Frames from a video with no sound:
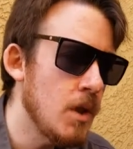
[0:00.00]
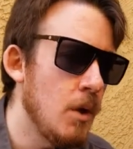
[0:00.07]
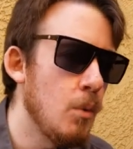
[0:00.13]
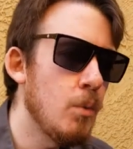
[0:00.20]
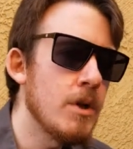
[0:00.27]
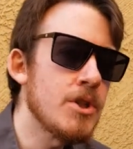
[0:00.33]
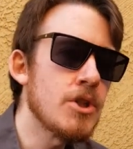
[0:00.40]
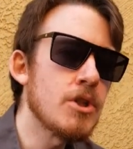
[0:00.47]

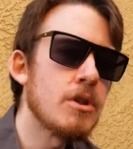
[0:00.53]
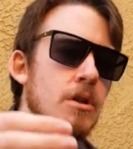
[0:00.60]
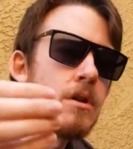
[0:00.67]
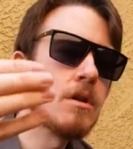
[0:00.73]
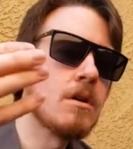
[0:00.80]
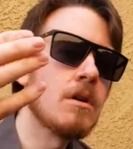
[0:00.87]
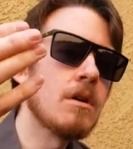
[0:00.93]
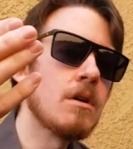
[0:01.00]
which
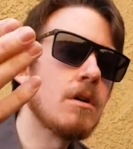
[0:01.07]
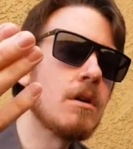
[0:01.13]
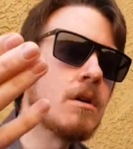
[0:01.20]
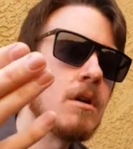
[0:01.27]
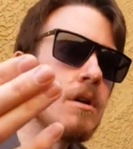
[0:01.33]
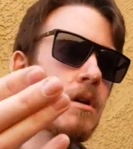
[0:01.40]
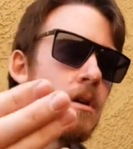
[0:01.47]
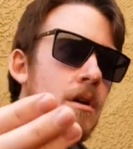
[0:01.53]

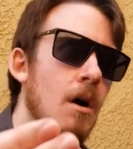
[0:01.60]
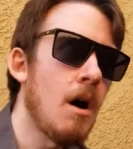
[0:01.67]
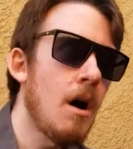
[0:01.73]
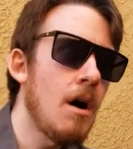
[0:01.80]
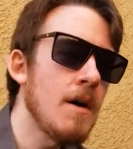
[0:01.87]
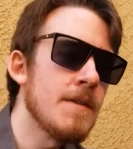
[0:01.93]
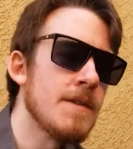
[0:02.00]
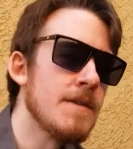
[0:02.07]

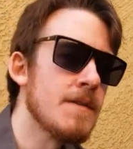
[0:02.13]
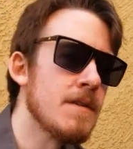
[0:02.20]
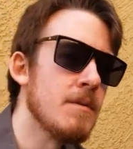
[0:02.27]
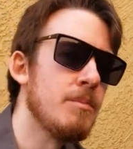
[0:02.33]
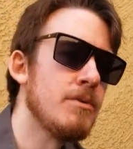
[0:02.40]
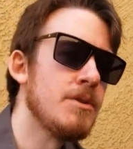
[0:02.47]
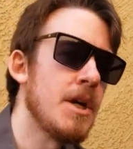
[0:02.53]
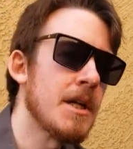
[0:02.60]
causes the
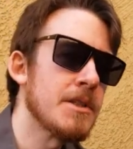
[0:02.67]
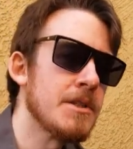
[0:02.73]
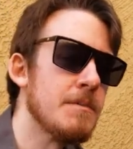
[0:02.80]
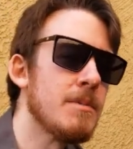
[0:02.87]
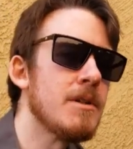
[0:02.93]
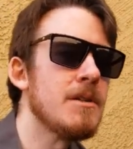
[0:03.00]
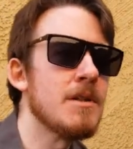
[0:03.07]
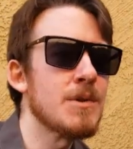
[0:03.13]
projection.
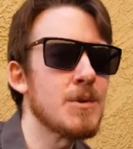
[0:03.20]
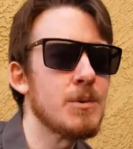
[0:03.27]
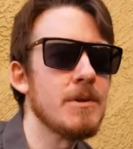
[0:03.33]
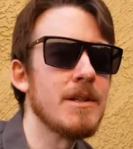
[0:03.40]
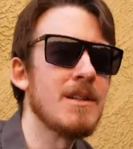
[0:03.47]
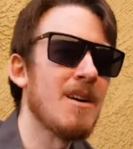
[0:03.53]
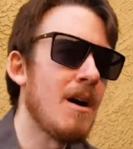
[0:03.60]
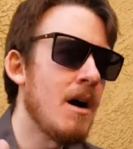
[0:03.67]
But it doesn't
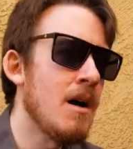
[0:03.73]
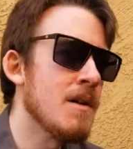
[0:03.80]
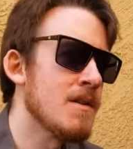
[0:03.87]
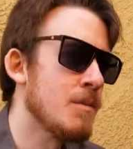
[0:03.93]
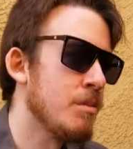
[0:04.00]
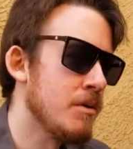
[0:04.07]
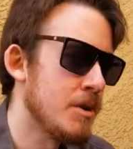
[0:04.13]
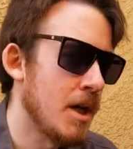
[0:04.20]
really cause
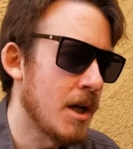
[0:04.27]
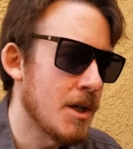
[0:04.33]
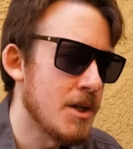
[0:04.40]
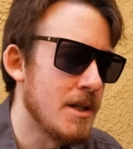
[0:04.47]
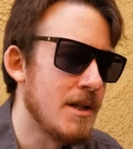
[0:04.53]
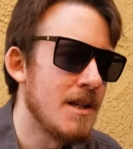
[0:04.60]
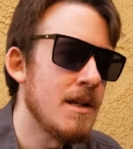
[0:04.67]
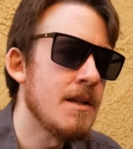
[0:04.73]
the
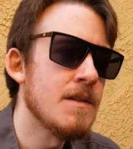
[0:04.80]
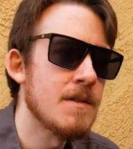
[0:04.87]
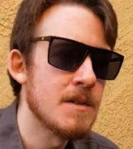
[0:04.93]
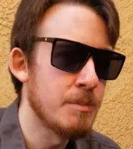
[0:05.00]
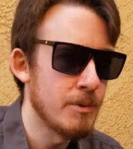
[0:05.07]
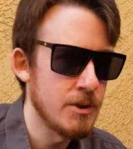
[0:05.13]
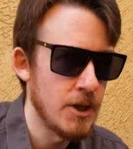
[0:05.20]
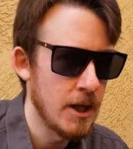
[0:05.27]
projection, it is the
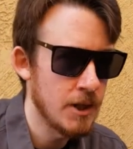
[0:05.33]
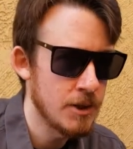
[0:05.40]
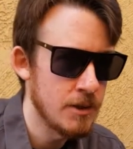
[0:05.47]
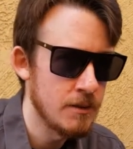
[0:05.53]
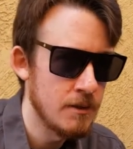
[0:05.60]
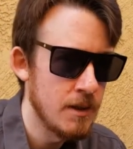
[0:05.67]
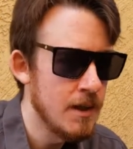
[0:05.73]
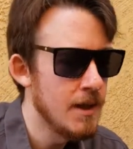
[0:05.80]
projection.
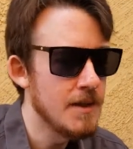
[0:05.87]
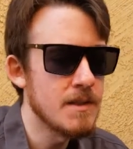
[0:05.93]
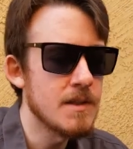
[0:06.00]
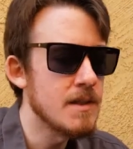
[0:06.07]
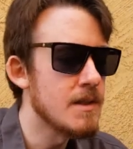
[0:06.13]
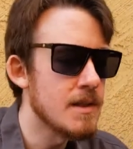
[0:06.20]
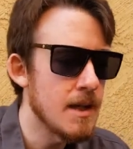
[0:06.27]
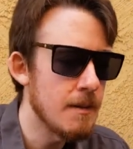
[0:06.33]
It's
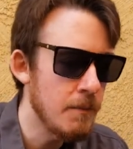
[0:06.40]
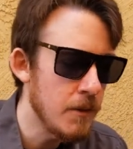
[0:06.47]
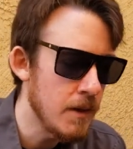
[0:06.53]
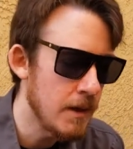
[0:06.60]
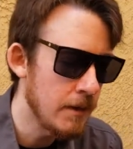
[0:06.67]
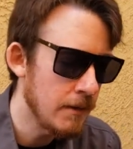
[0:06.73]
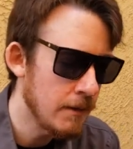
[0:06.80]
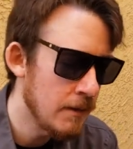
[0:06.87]
the same
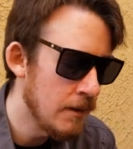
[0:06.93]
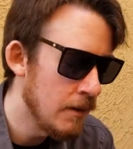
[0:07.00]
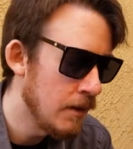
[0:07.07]
thing.